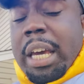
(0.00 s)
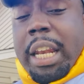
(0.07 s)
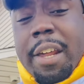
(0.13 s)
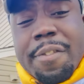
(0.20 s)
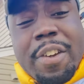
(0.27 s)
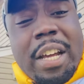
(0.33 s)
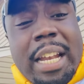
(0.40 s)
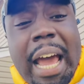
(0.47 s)

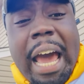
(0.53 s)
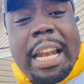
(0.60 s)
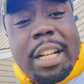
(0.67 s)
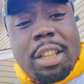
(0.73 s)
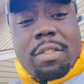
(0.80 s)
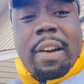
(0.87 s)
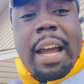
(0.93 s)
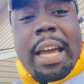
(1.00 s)
And if you're not
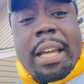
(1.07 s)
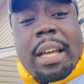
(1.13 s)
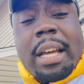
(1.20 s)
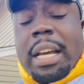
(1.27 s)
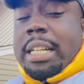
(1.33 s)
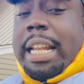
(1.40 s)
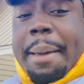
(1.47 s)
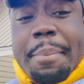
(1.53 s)
a threat,
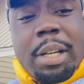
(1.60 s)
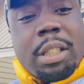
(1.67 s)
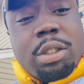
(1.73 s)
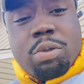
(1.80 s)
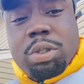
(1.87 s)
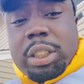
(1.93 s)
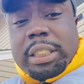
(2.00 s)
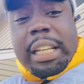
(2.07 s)
that
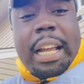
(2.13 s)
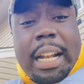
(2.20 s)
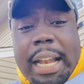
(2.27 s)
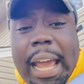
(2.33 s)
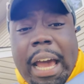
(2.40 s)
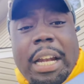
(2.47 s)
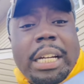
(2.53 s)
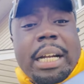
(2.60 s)
means you sitting
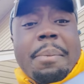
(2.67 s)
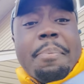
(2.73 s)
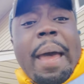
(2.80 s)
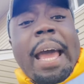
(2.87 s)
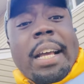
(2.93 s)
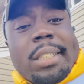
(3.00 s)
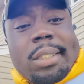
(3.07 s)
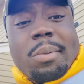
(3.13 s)
down in the
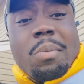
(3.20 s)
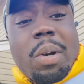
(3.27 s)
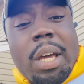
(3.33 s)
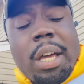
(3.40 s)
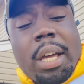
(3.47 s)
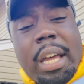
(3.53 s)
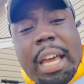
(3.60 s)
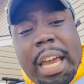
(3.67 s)
back
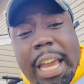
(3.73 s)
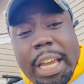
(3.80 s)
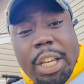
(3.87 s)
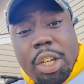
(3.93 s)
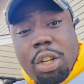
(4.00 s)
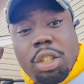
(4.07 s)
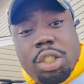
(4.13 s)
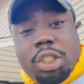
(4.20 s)
somewhere
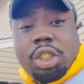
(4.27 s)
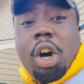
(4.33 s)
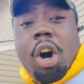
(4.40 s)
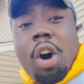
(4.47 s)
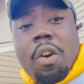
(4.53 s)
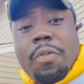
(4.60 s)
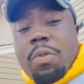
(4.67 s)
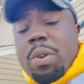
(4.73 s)
and you're
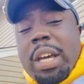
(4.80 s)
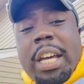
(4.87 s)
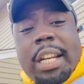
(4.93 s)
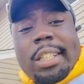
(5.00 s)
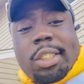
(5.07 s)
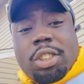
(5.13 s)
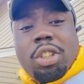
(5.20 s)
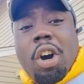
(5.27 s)
soft. You
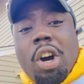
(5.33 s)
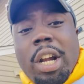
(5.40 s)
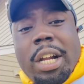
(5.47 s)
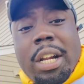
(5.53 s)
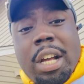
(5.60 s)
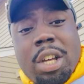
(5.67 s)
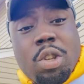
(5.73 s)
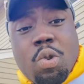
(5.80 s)
getting extorted.